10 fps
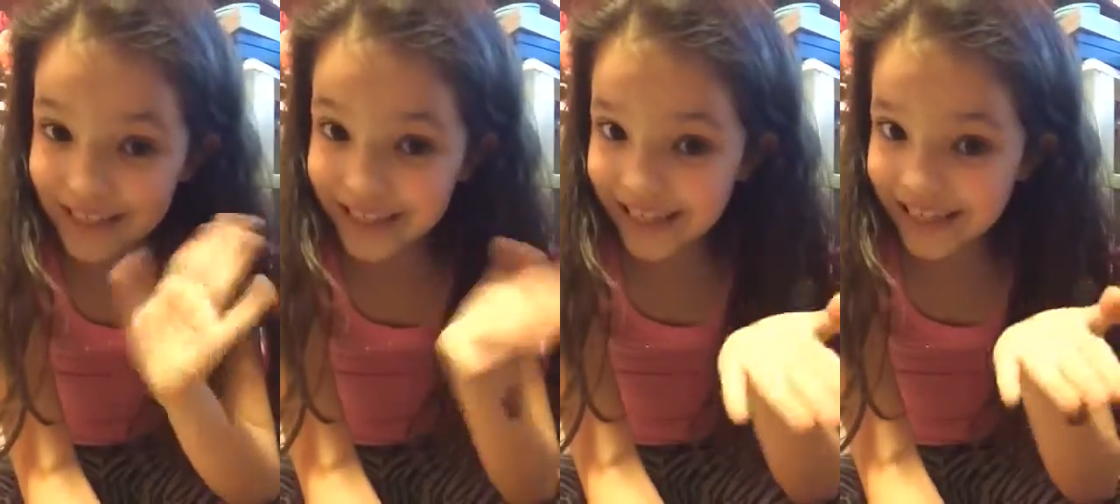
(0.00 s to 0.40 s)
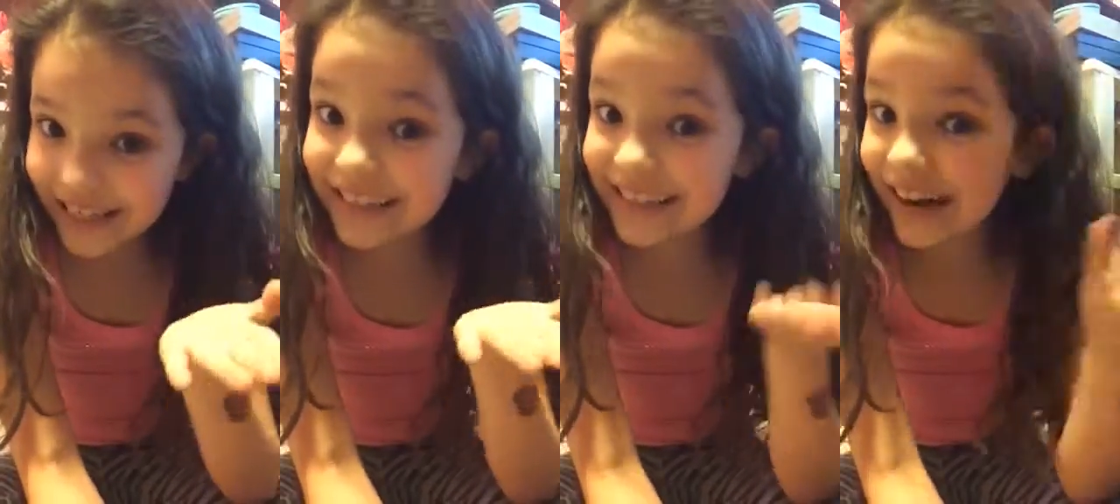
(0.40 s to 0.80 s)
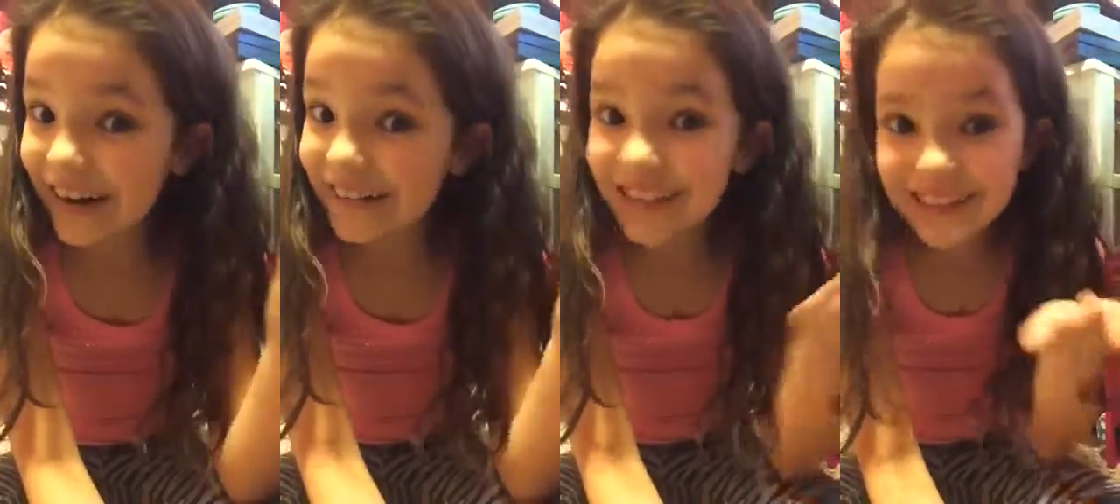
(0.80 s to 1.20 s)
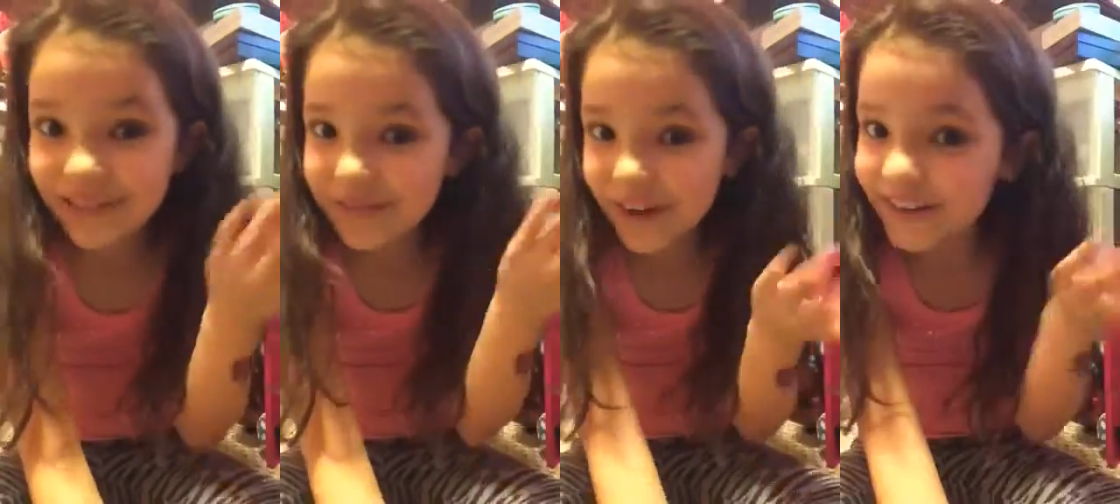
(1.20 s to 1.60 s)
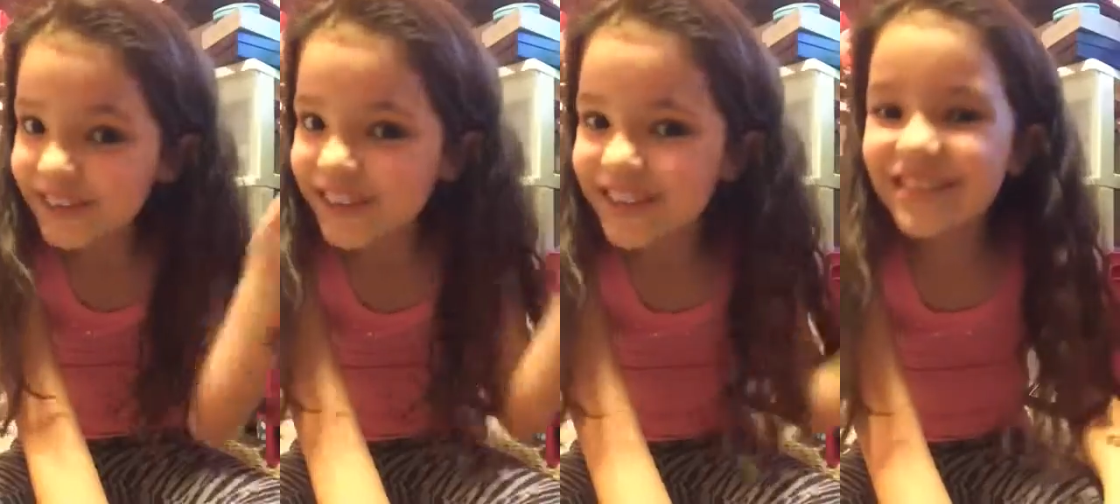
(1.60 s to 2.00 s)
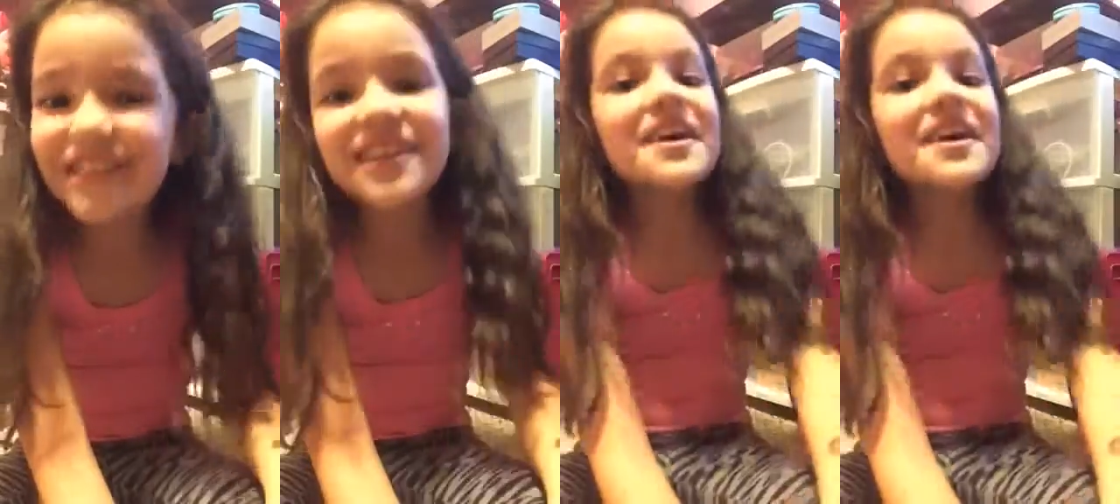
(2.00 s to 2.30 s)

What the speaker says: Get it? You know, that's how fat she is.